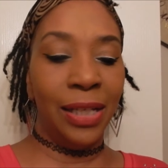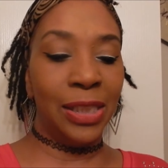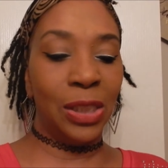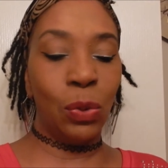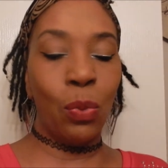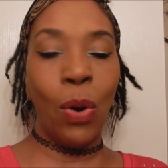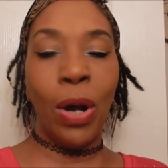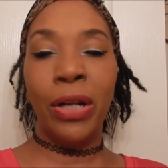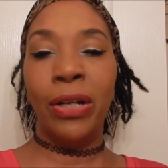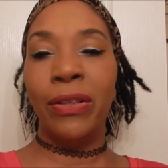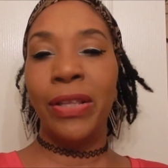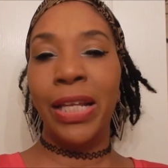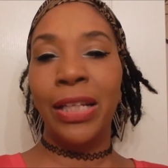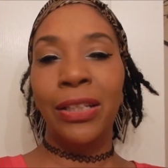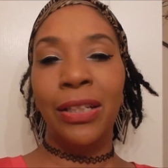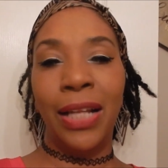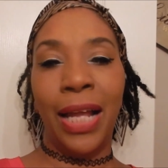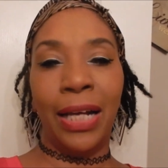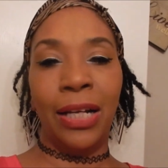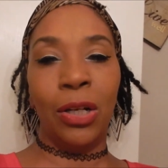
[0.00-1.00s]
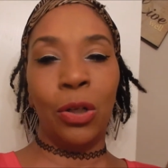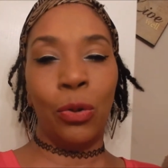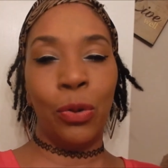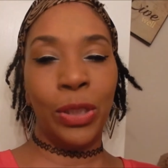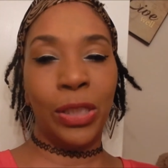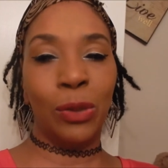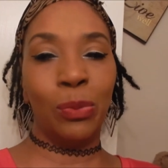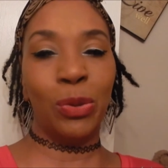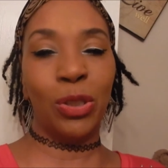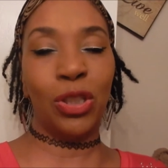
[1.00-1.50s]
a sweater that looked like a
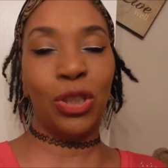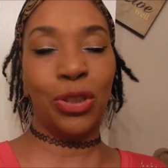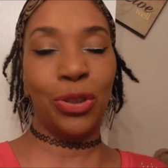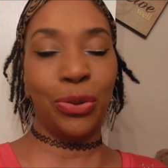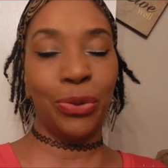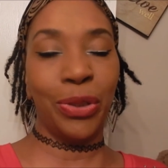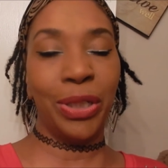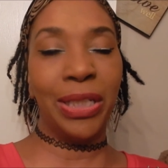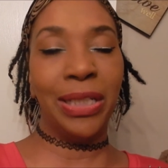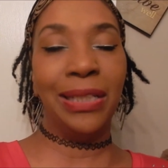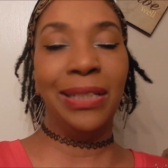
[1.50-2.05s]
Christmas tree.